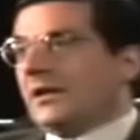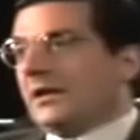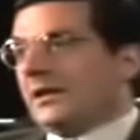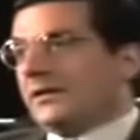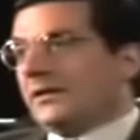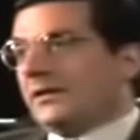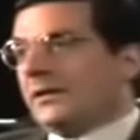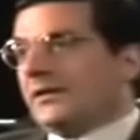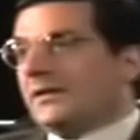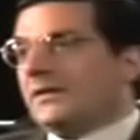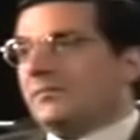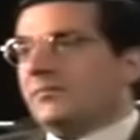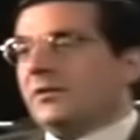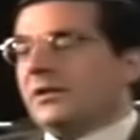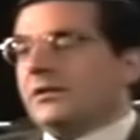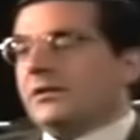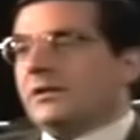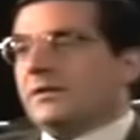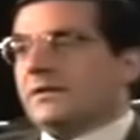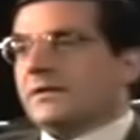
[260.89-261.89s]
and his
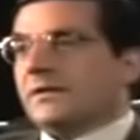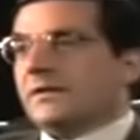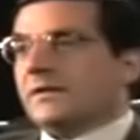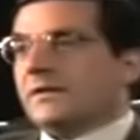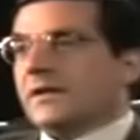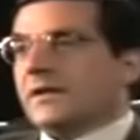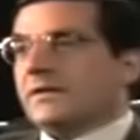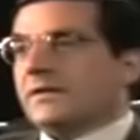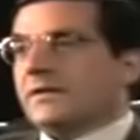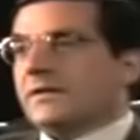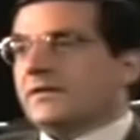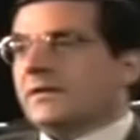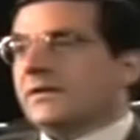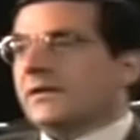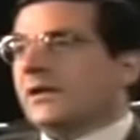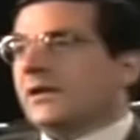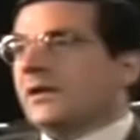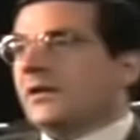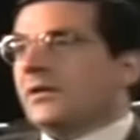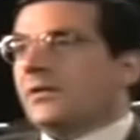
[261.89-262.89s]
immediate successors
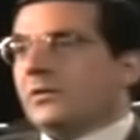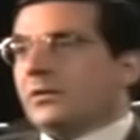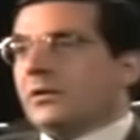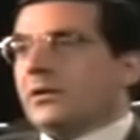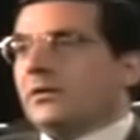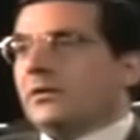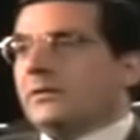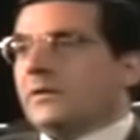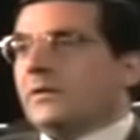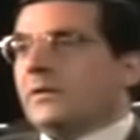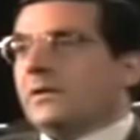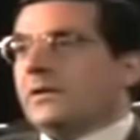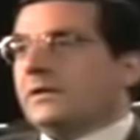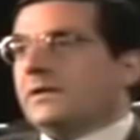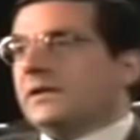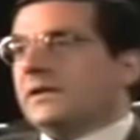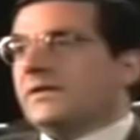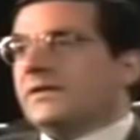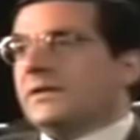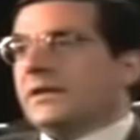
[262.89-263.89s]
throughout the
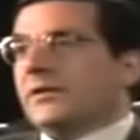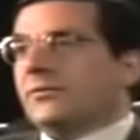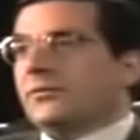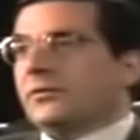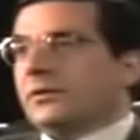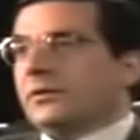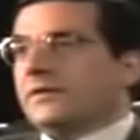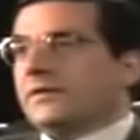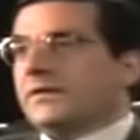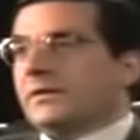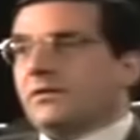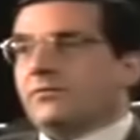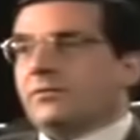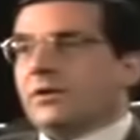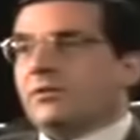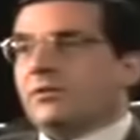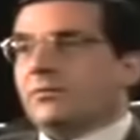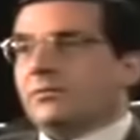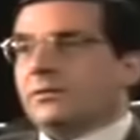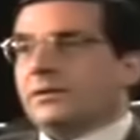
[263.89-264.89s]
13 centuries of
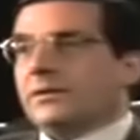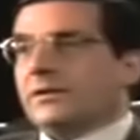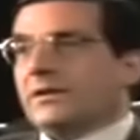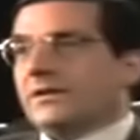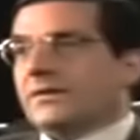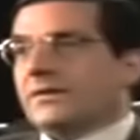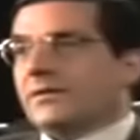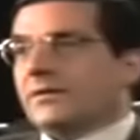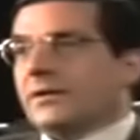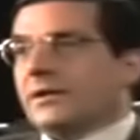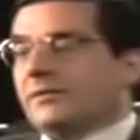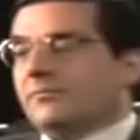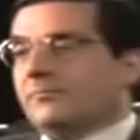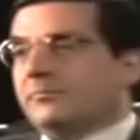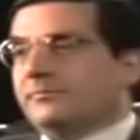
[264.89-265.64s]
recorded history.